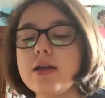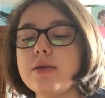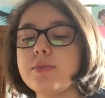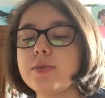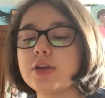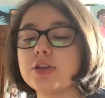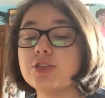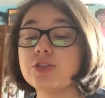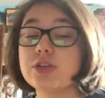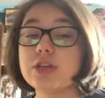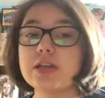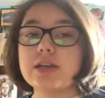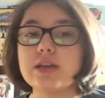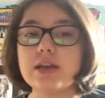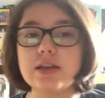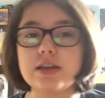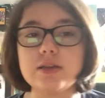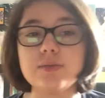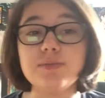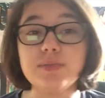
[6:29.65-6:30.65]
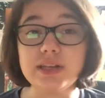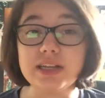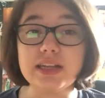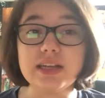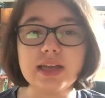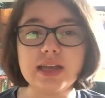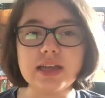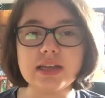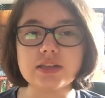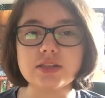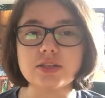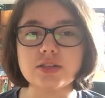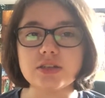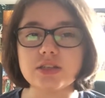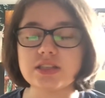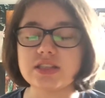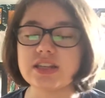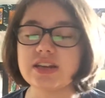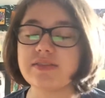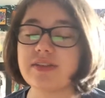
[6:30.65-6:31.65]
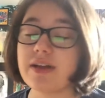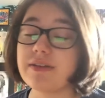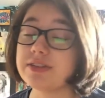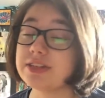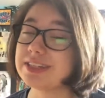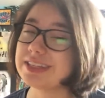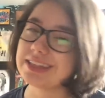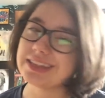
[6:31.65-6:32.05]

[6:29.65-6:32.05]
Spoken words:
because you get immediate answers instead of having to,